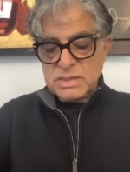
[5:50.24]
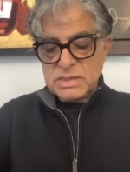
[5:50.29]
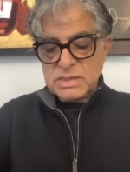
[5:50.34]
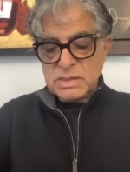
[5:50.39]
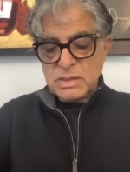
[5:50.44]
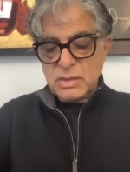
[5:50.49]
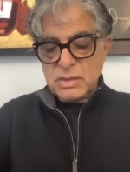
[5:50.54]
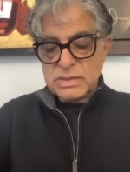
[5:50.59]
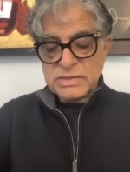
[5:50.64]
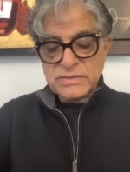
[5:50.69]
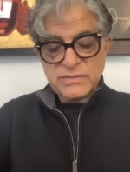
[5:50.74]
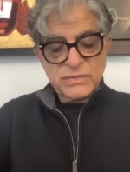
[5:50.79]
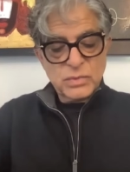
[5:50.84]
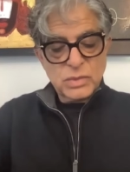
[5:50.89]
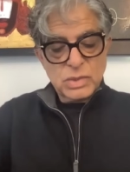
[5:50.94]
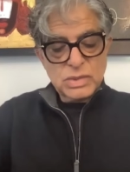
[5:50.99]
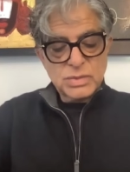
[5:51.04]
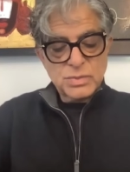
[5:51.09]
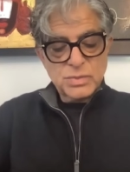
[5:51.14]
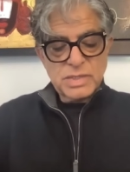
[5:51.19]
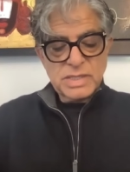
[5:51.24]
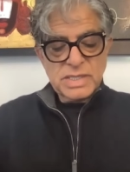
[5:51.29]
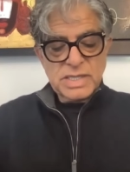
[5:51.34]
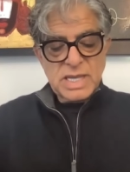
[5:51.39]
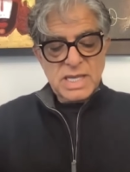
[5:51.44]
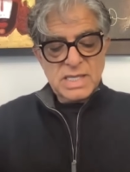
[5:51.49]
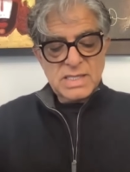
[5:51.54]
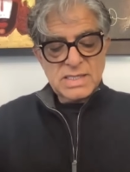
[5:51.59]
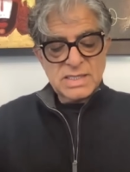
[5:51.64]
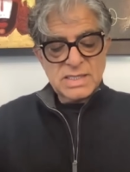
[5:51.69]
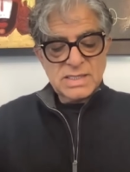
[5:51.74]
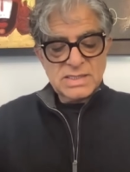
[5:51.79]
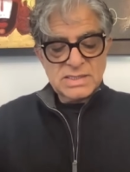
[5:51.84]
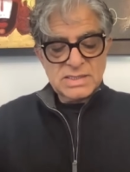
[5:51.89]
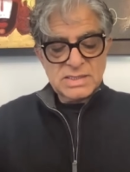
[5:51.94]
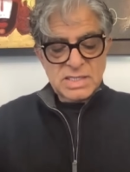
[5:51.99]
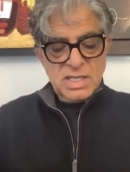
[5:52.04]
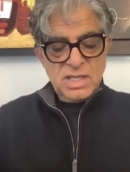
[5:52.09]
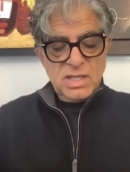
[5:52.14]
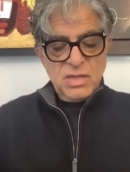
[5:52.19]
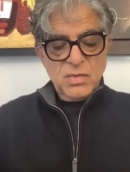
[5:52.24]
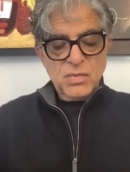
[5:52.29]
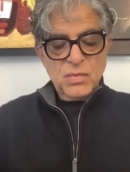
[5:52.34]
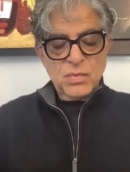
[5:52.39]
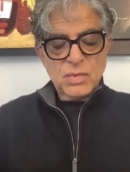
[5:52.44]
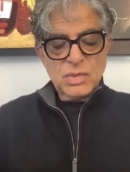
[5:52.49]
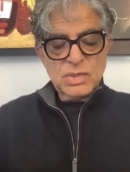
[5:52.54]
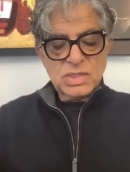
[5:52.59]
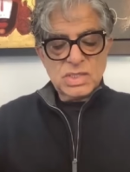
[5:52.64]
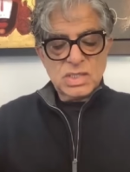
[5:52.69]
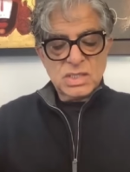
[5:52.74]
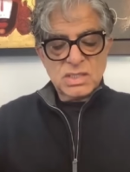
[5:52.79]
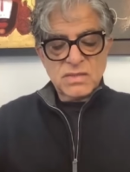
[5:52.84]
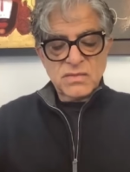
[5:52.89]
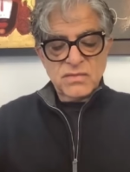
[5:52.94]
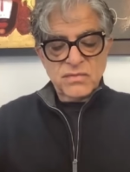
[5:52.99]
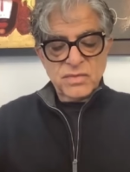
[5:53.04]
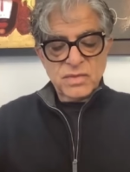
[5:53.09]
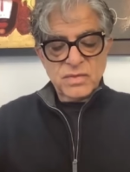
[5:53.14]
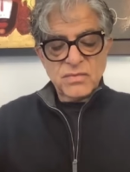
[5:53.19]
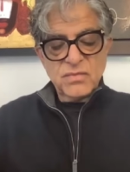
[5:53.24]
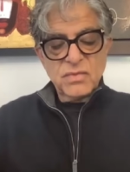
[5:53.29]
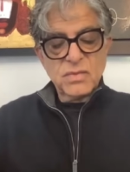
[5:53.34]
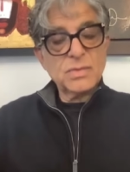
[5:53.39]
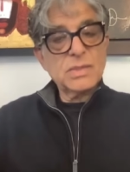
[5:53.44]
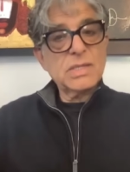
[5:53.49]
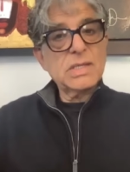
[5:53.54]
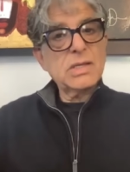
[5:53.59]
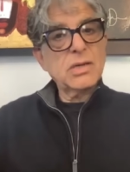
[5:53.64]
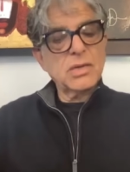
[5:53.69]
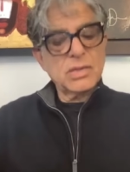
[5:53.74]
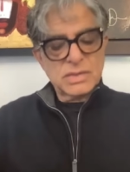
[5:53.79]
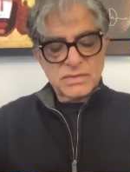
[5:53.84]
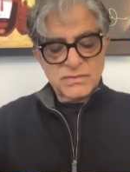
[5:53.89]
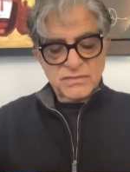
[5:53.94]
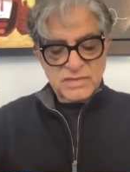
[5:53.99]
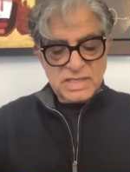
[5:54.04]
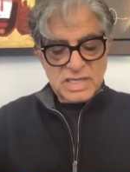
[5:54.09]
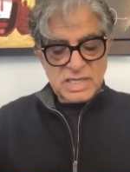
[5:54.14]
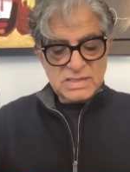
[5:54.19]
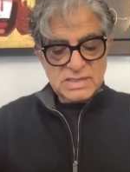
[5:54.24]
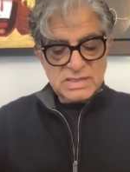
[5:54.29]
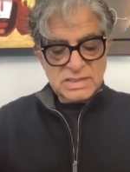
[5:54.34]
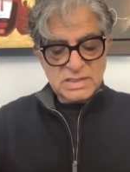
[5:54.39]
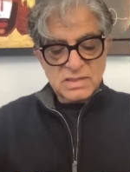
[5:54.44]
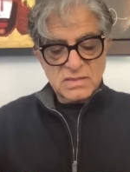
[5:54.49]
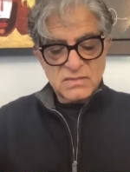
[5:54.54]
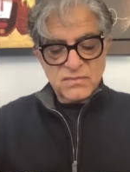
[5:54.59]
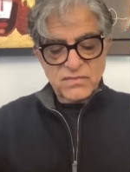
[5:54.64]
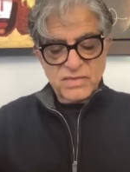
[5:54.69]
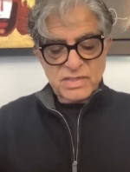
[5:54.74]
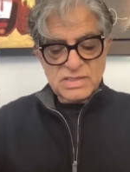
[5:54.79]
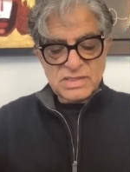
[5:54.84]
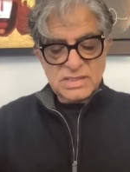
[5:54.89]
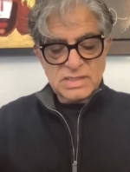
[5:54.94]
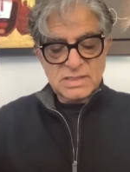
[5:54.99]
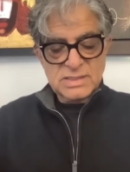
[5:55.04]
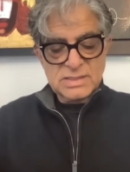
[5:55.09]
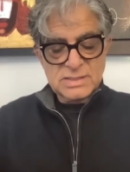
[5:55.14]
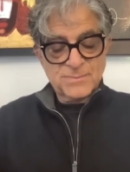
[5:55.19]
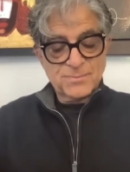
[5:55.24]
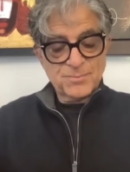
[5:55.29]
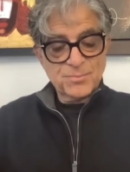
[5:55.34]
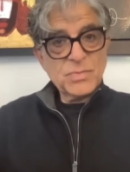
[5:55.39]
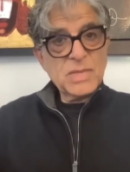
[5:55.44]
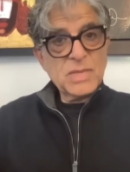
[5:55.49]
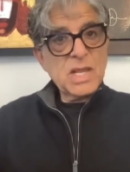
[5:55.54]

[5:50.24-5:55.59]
by the laws of quantum mechanics, which are different from the laws of classical physics.